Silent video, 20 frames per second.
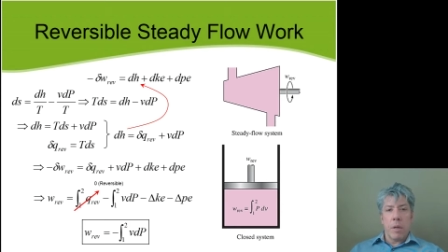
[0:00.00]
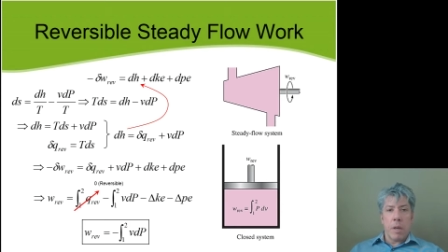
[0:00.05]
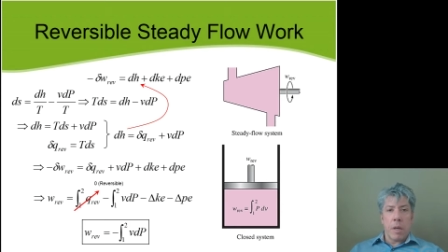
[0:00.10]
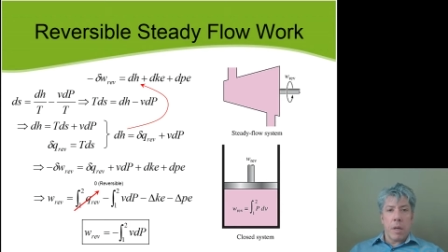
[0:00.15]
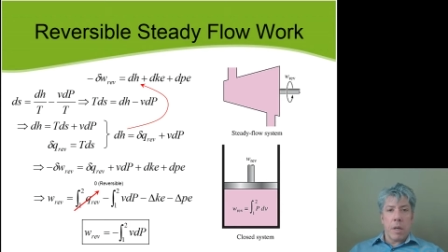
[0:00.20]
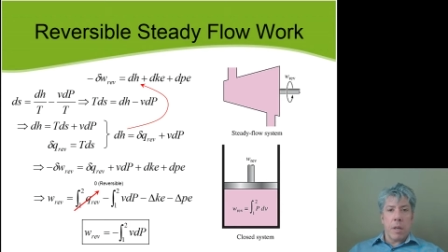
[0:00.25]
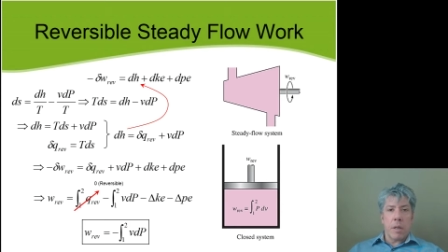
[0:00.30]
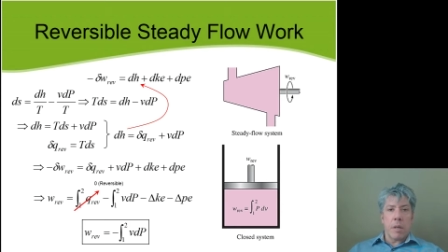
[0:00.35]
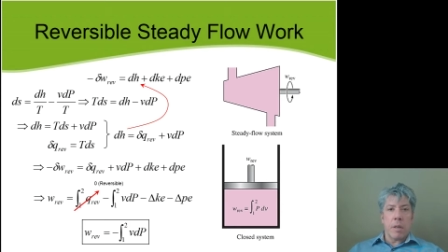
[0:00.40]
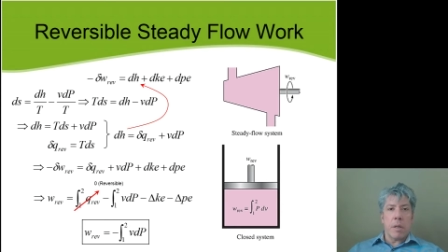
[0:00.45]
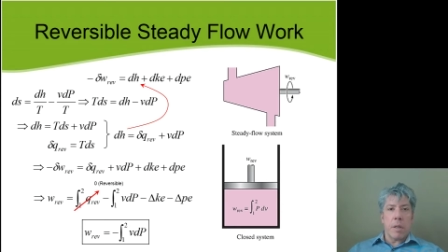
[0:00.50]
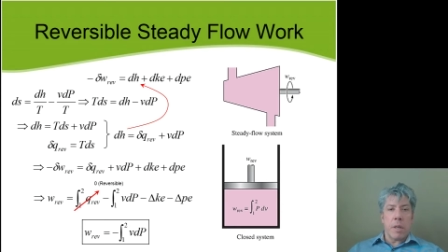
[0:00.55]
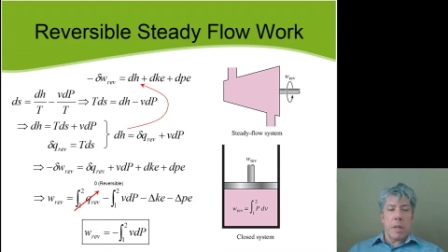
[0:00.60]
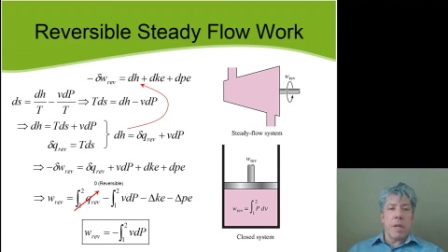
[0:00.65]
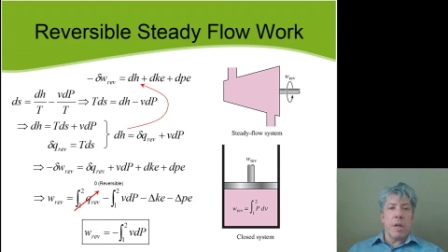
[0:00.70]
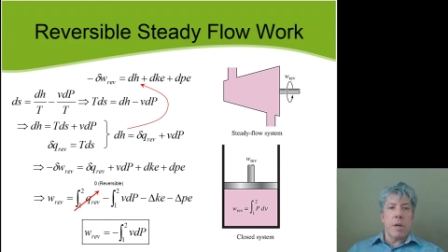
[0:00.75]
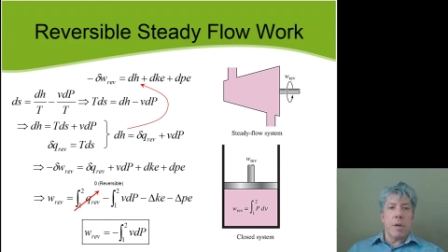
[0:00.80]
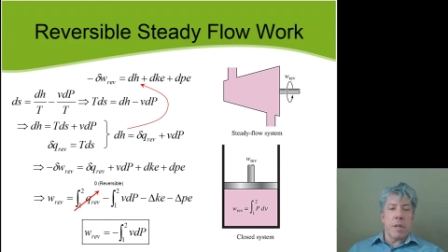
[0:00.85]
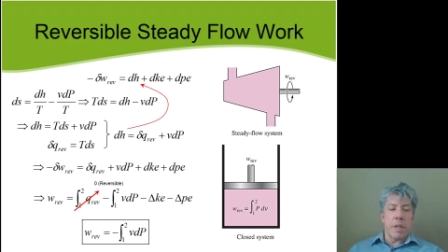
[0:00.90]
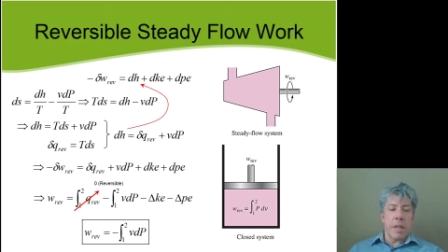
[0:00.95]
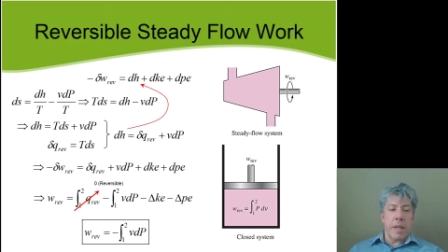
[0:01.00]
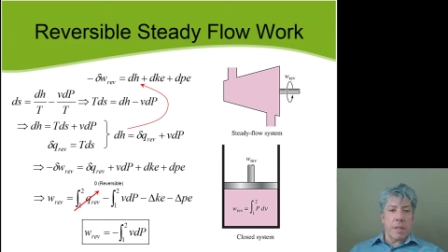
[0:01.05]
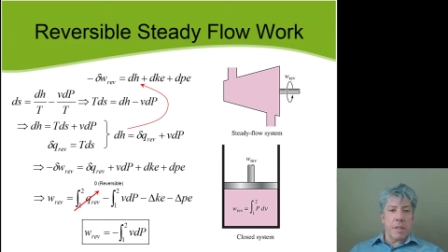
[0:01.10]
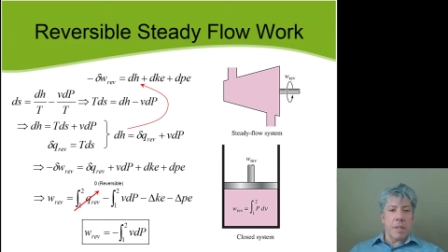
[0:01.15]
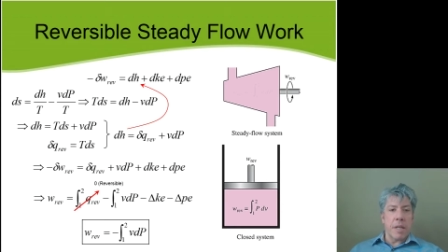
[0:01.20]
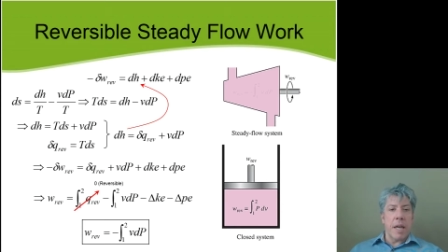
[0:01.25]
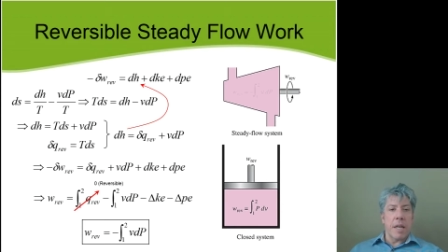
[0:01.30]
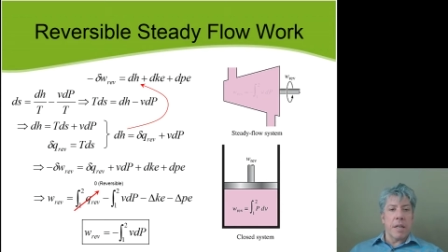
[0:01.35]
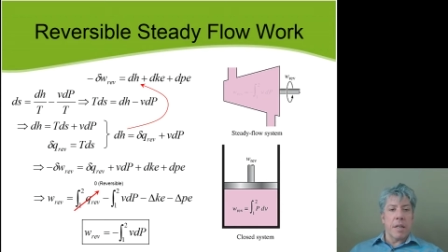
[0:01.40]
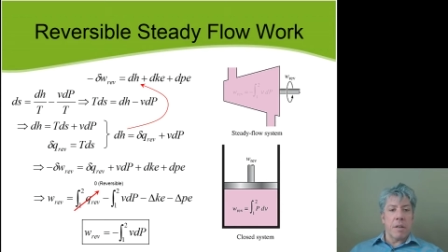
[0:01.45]
uh, adhere to that
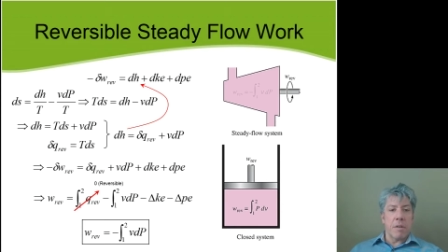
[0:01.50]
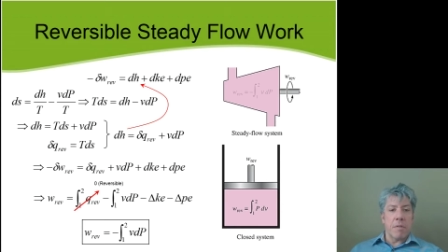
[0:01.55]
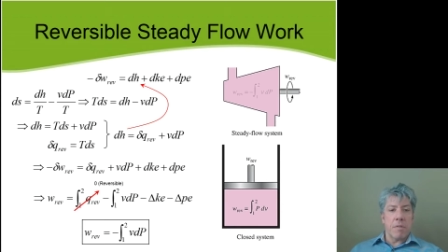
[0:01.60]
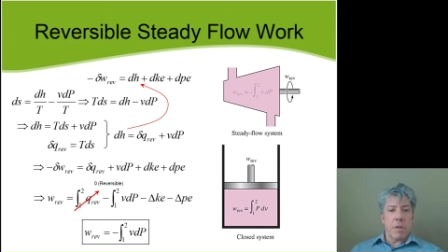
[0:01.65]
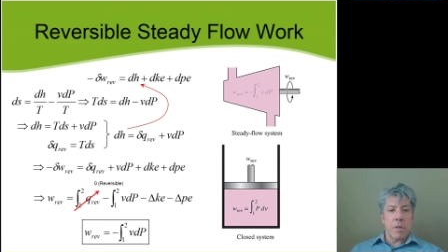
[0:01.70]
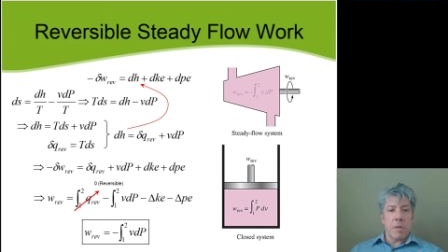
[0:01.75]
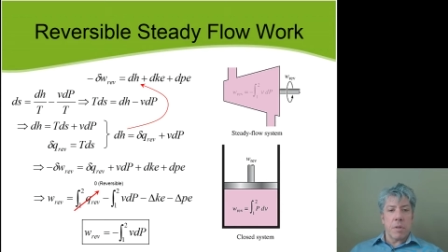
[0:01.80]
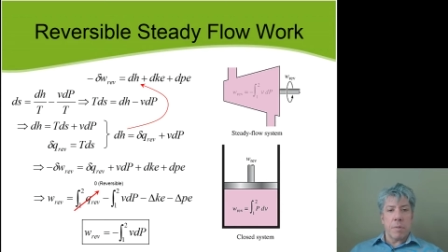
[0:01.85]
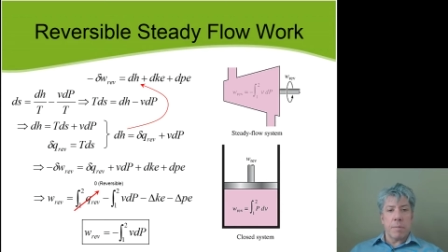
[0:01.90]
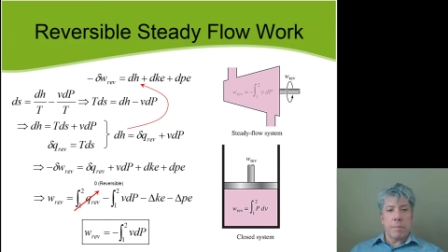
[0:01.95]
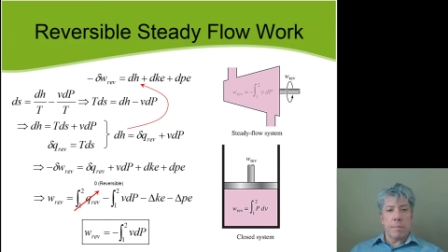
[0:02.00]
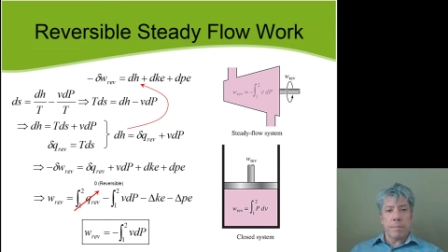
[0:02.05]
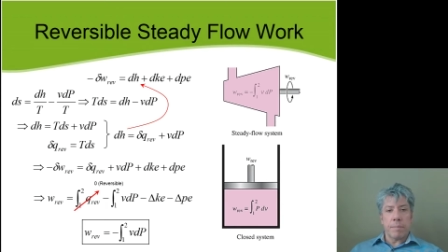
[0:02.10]
sign convention.